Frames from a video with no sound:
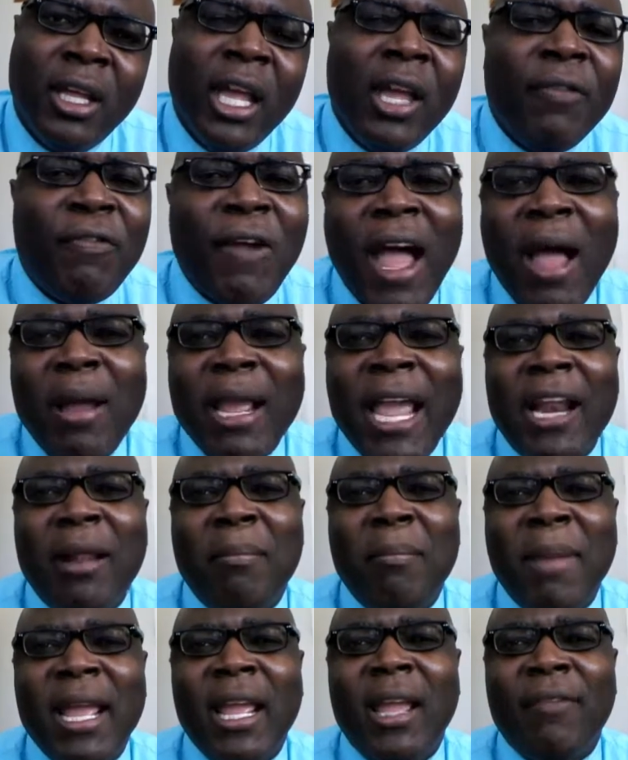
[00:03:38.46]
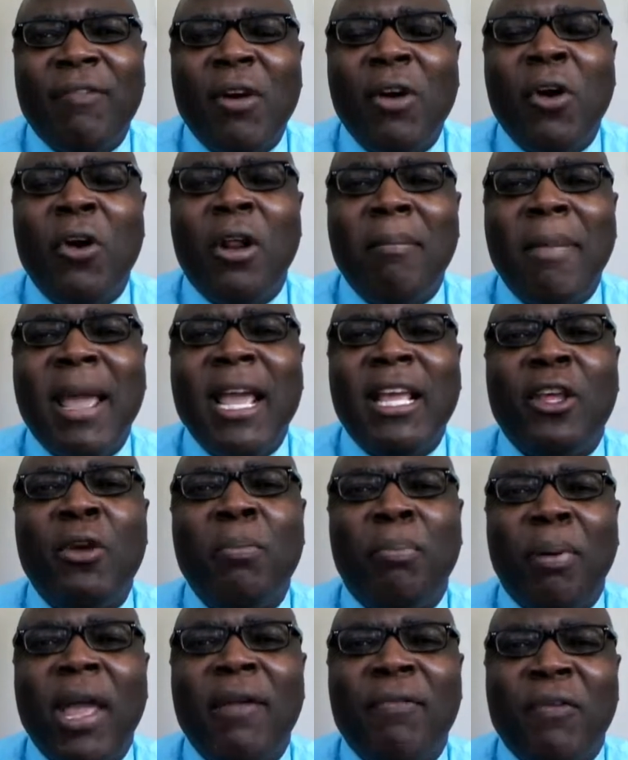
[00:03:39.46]
If I'm going to make
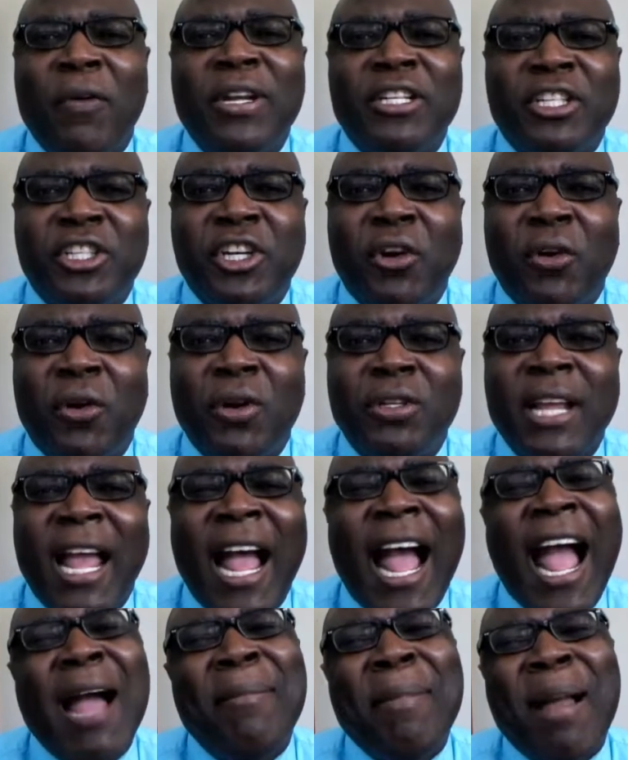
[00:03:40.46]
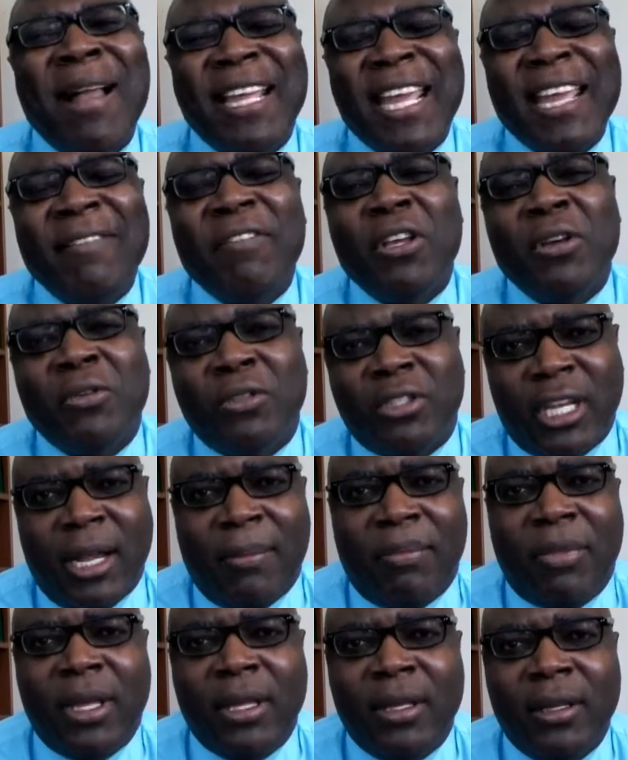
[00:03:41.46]
you pay for insurance, how am I giving you
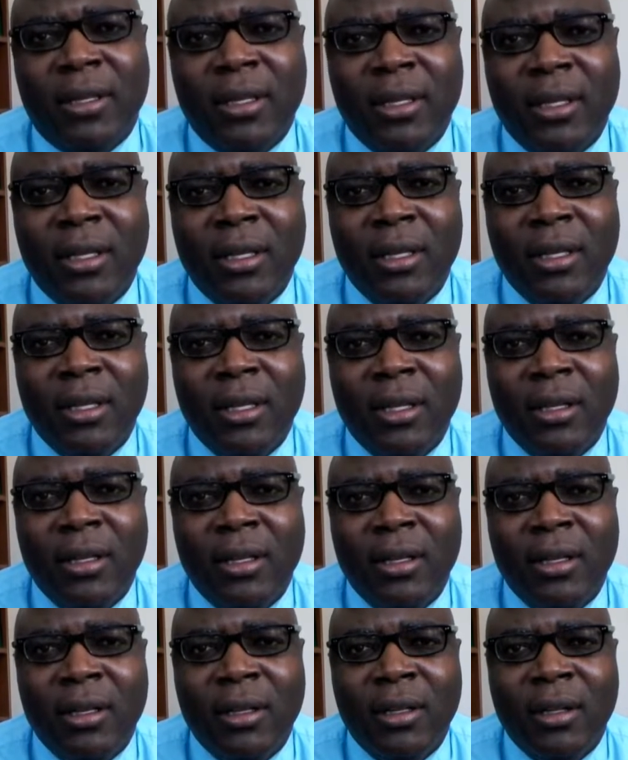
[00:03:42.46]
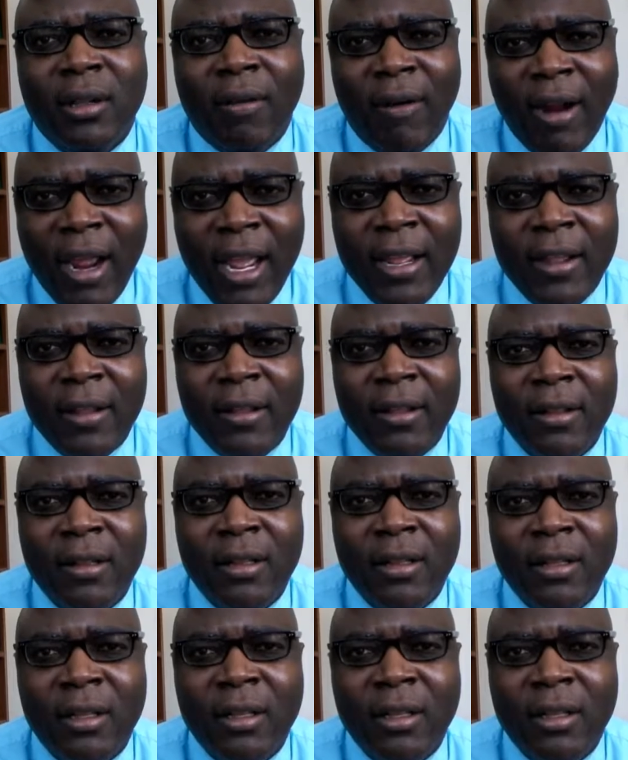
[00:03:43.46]
something? All right?
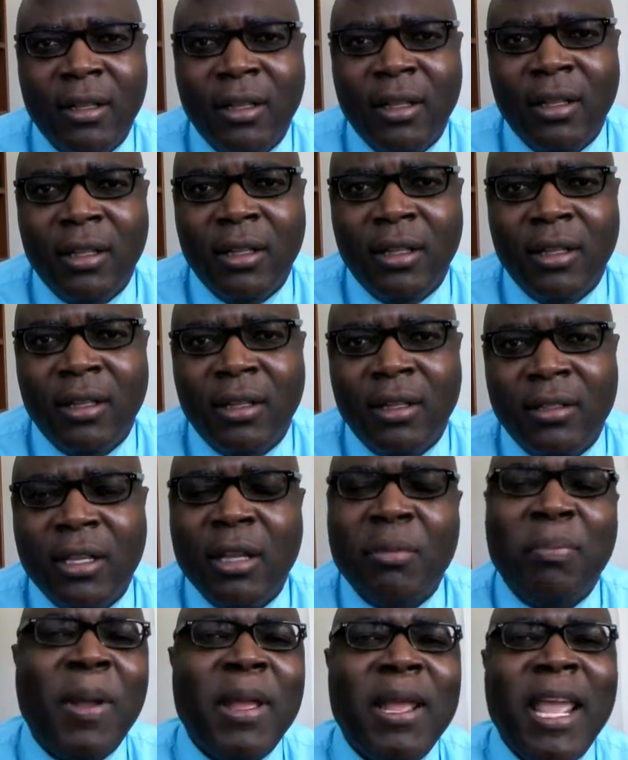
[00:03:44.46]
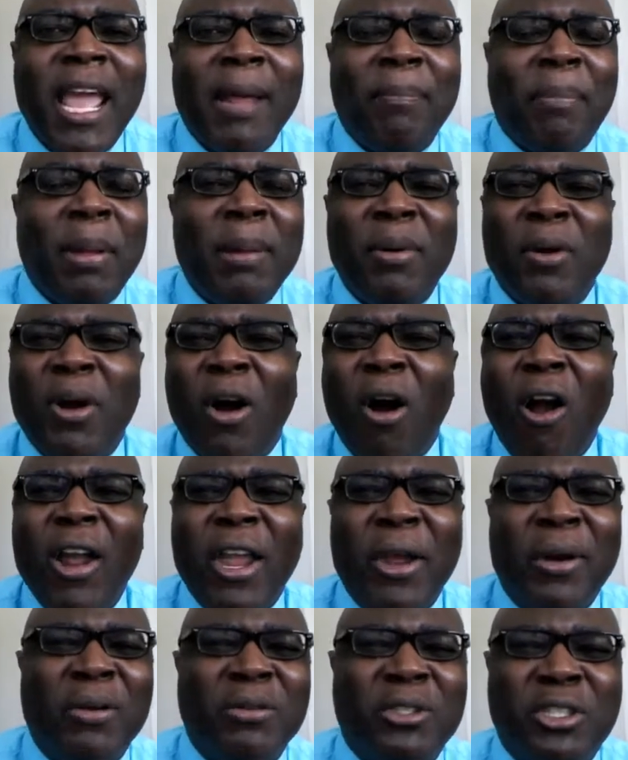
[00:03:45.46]
So you have people
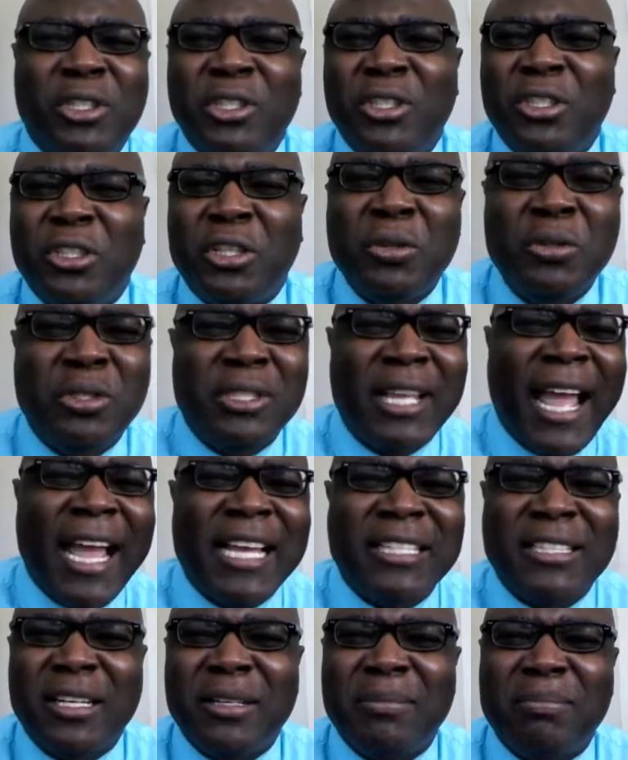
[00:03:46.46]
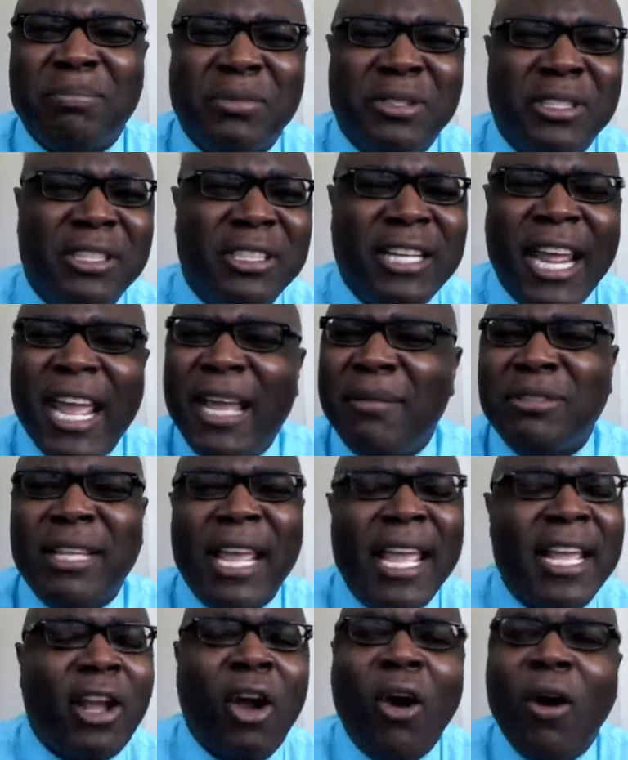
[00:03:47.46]
arguing on two sides of the damn
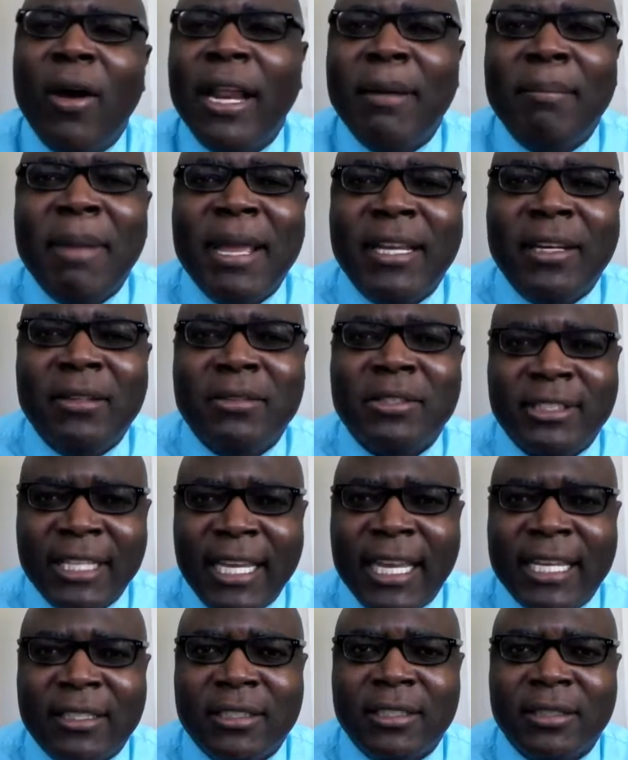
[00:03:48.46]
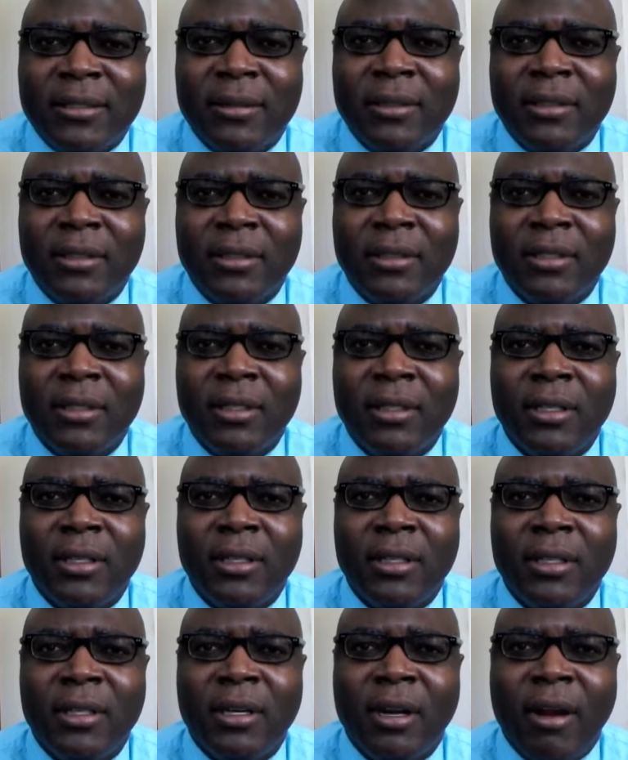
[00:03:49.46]
same coin. It makes no sense.
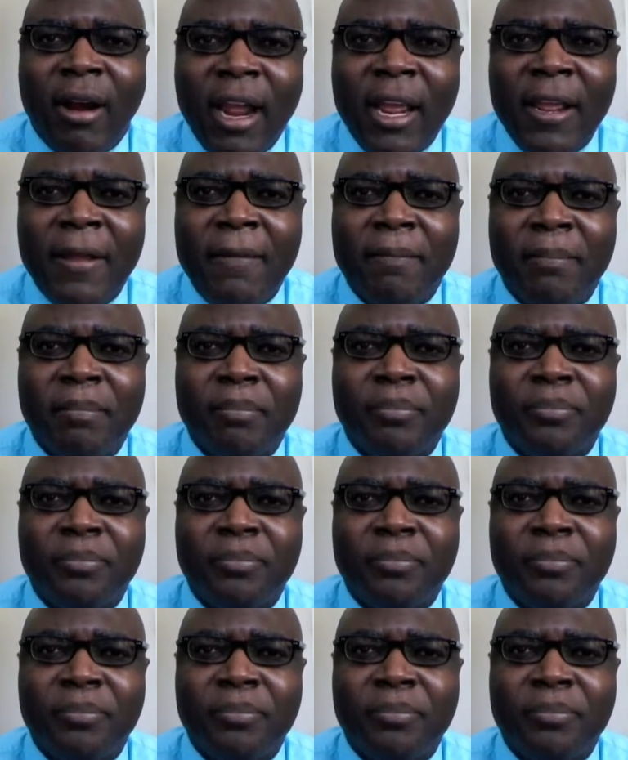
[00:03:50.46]
All right?